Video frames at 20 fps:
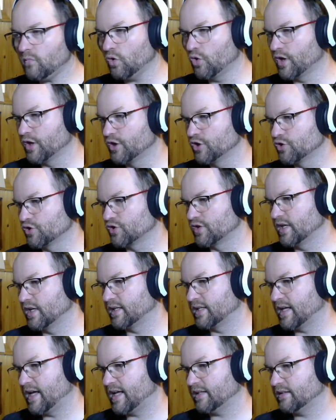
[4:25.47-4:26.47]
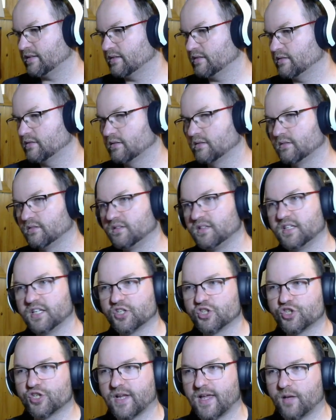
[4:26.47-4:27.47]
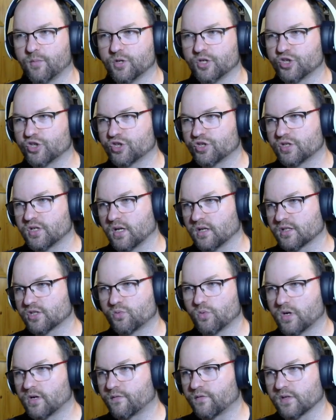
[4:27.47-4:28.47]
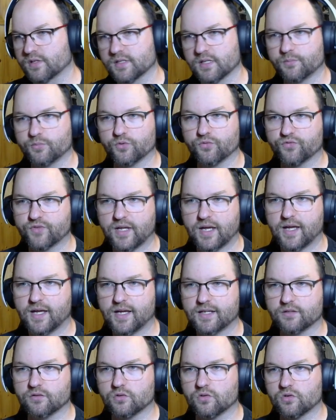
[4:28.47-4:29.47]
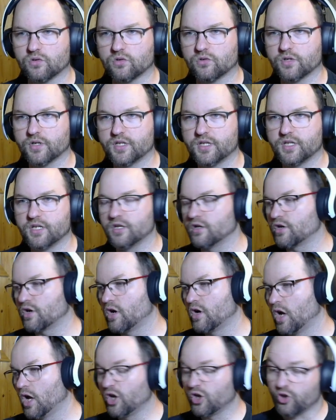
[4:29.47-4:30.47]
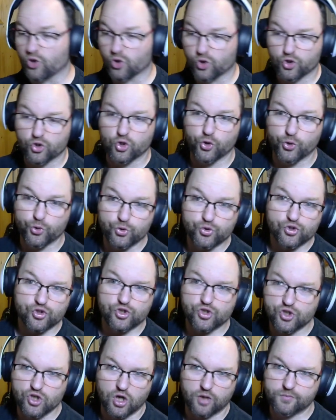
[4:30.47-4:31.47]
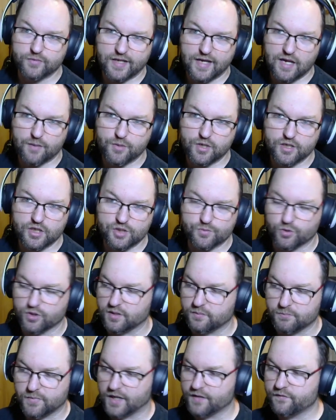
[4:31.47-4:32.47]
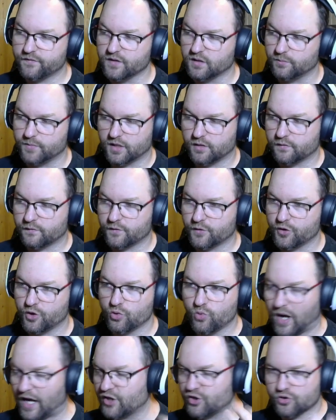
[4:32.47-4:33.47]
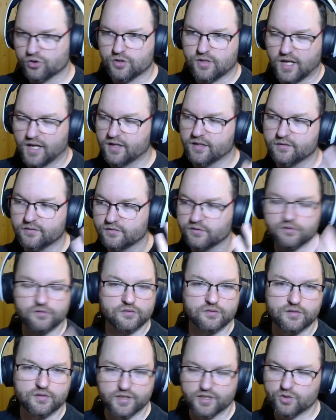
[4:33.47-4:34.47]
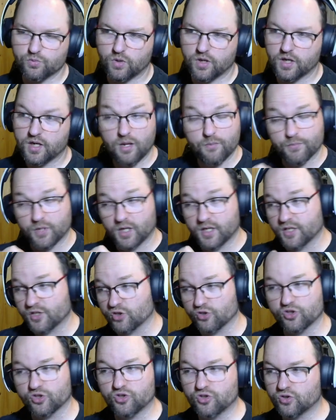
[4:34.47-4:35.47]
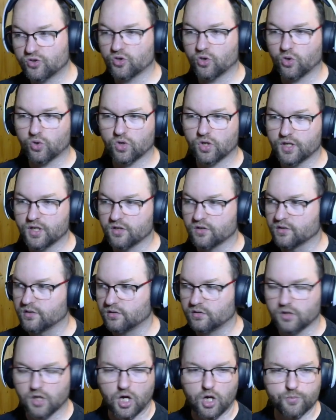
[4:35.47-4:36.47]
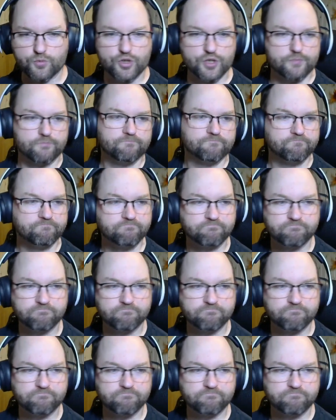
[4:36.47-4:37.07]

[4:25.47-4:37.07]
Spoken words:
You can just take that, ditch damage elsewhere, for example, that, or here. You're gonna lose some damage, but it might feel better for you. I just like it this way, but it's a totally good option.